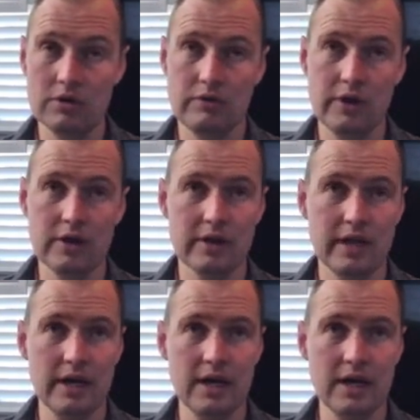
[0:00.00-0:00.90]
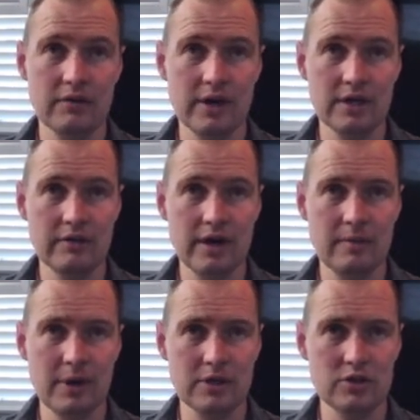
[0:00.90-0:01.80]
Well, to figure that out, if I
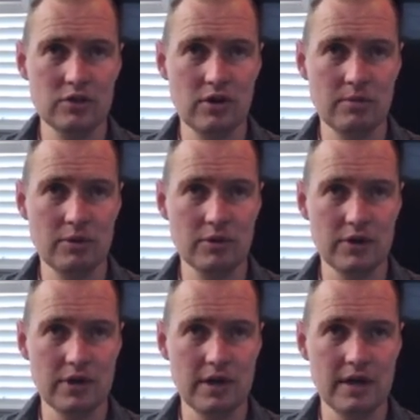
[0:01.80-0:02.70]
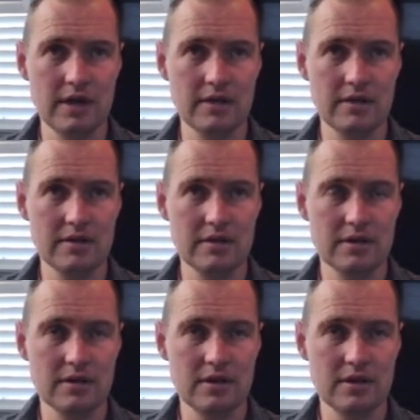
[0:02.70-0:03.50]
divide by 2 on both sides,